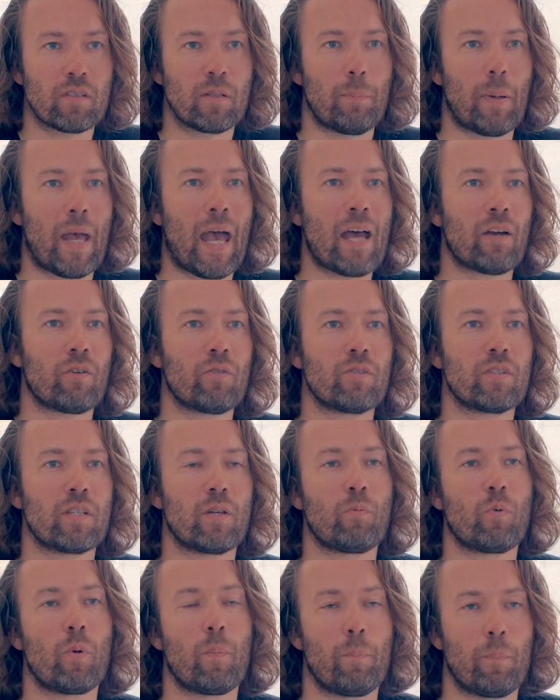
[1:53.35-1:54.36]
the patterns
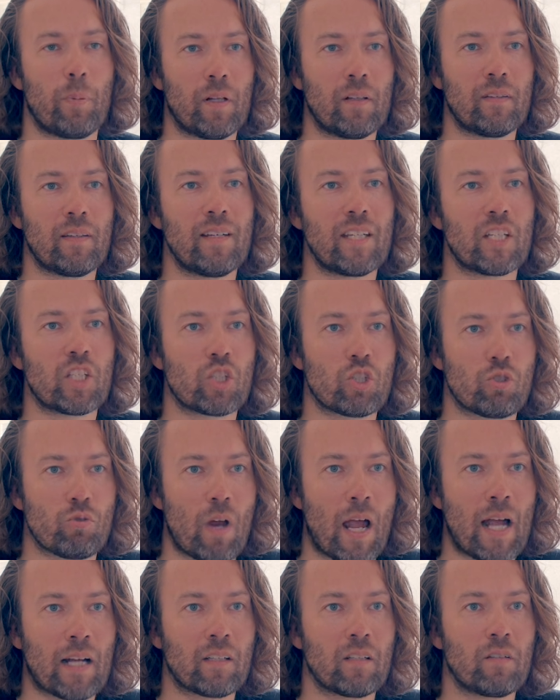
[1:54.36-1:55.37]
that were built and
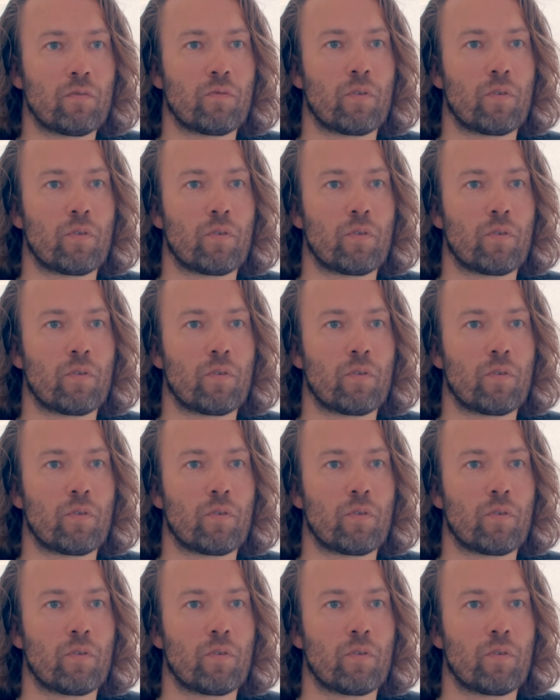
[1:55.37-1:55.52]
extracted